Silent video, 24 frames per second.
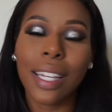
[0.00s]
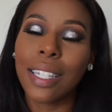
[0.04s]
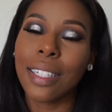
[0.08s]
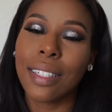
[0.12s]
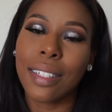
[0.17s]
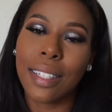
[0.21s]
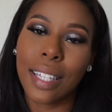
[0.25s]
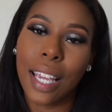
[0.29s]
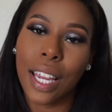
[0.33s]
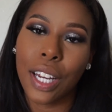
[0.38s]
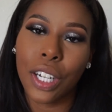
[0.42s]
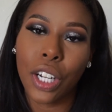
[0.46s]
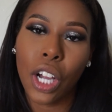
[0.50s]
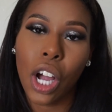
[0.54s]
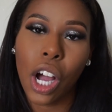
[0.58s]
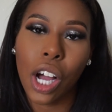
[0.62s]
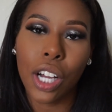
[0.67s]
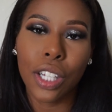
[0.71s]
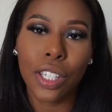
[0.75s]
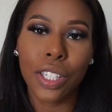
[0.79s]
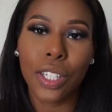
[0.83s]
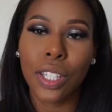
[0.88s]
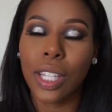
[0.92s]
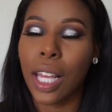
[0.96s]
insane
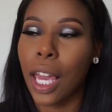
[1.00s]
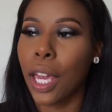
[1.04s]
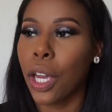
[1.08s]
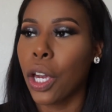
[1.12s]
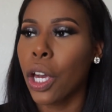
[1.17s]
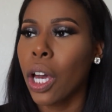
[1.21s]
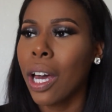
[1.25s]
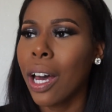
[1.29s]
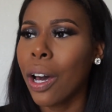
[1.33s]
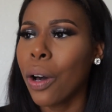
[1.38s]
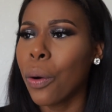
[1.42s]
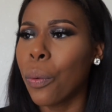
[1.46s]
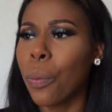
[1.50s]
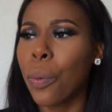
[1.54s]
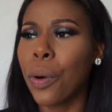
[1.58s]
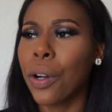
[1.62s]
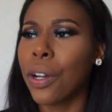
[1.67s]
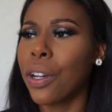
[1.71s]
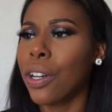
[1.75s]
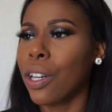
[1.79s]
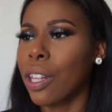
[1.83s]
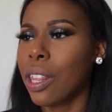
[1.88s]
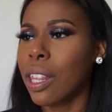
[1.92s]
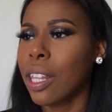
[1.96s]
cons, like,
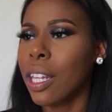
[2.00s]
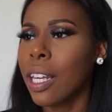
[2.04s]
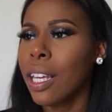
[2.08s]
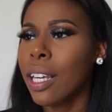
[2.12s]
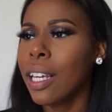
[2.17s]
worth,